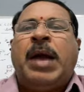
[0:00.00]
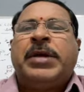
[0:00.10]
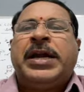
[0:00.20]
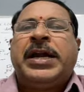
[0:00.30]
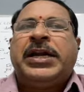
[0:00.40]
I
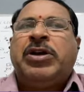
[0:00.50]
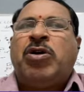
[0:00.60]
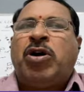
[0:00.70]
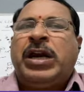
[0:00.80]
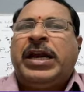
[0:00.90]
am
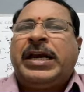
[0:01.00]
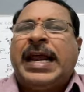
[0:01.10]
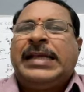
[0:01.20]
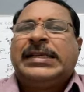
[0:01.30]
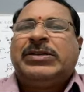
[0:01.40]
conducting online
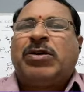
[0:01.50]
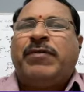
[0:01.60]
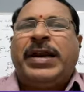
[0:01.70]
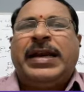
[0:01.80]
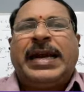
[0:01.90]
classes,
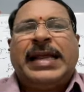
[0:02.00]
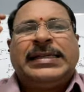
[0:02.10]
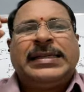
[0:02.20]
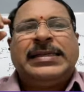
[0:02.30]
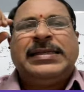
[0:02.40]
offline
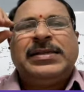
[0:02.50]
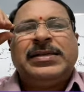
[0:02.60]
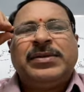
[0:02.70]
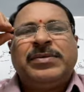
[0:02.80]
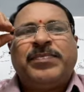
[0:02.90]
classes,
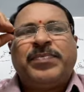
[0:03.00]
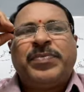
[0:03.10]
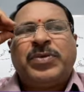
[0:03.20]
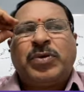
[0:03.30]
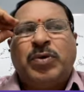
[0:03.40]

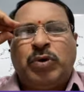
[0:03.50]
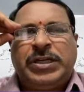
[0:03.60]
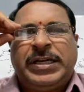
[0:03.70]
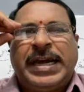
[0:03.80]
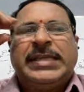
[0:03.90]

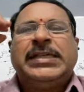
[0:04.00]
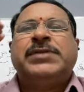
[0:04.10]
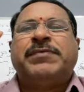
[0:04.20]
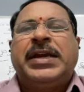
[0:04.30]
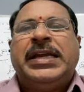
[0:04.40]
coaching
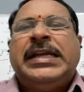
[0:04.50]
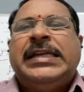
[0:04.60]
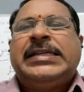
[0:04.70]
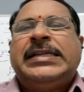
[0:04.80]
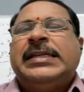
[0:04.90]
classes for
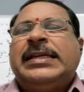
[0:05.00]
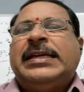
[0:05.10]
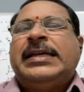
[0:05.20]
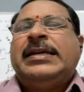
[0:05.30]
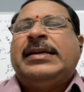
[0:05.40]
NEET
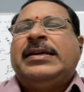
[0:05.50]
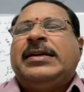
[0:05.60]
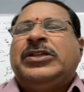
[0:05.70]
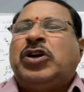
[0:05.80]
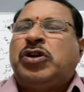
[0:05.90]

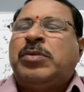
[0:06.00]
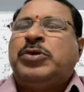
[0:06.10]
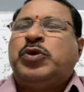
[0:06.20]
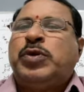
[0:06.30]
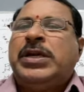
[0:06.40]

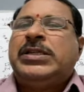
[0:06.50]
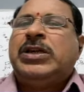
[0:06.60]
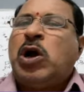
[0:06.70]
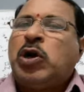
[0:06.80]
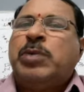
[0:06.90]
short-term
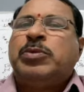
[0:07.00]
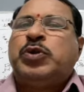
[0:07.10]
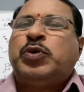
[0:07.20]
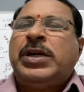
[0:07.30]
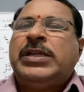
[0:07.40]
students, long-term
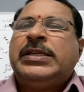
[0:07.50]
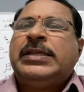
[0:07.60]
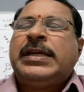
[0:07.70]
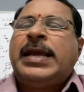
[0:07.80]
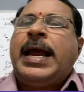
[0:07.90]
students,
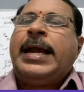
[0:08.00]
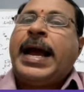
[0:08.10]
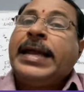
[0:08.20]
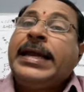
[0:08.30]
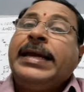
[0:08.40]
and
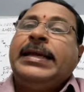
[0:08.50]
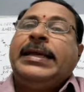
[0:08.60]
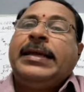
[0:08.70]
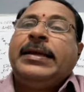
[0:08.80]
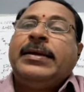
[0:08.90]

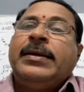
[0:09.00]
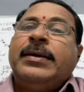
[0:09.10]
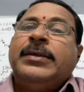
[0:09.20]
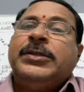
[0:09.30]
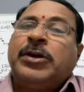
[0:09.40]
IIT
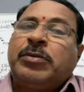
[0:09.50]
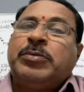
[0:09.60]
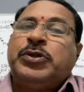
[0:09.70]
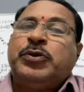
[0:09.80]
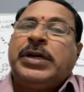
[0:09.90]

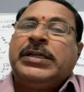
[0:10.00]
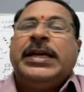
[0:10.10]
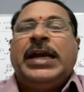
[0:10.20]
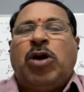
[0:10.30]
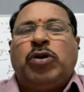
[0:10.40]
short-term students
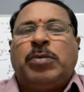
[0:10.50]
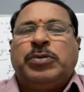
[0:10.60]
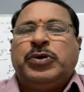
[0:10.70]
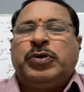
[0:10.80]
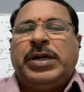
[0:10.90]
and
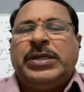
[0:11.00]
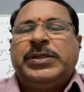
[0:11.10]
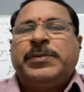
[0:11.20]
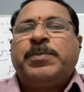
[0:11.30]
long-term students.